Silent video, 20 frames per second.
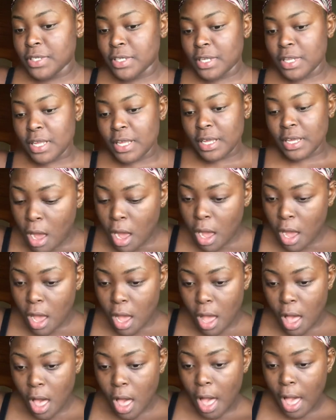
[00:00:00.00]
today,
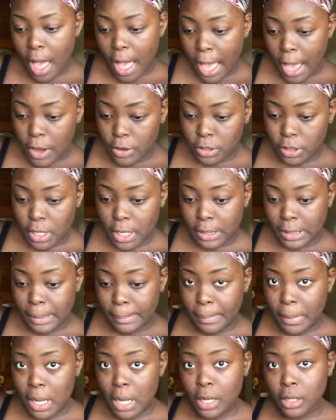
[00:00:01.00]
out and
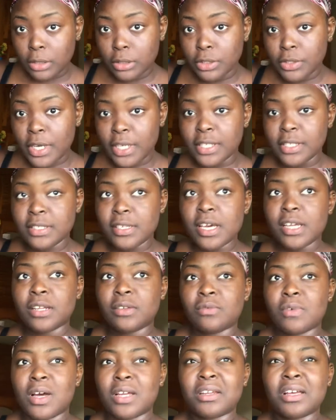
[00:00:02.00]
about, so I
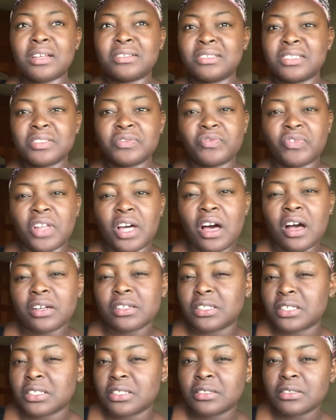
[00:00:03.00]
decided why not just vlog
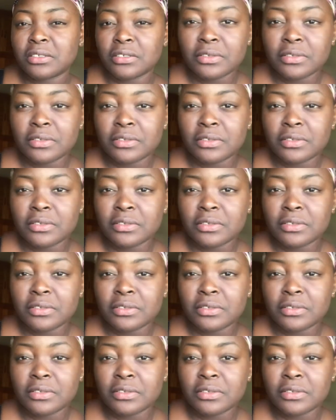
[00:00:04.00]
this.